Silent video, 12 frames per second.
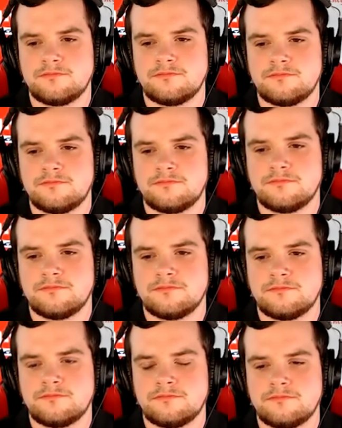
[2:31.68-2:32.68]

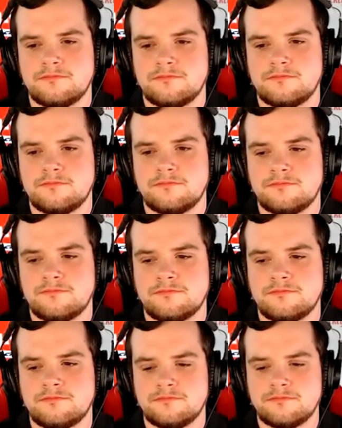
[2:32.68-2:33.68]

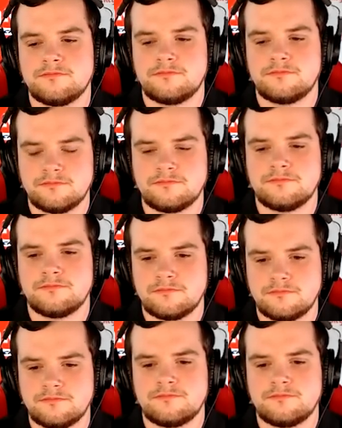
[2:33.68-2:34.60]
The person shown says nothing.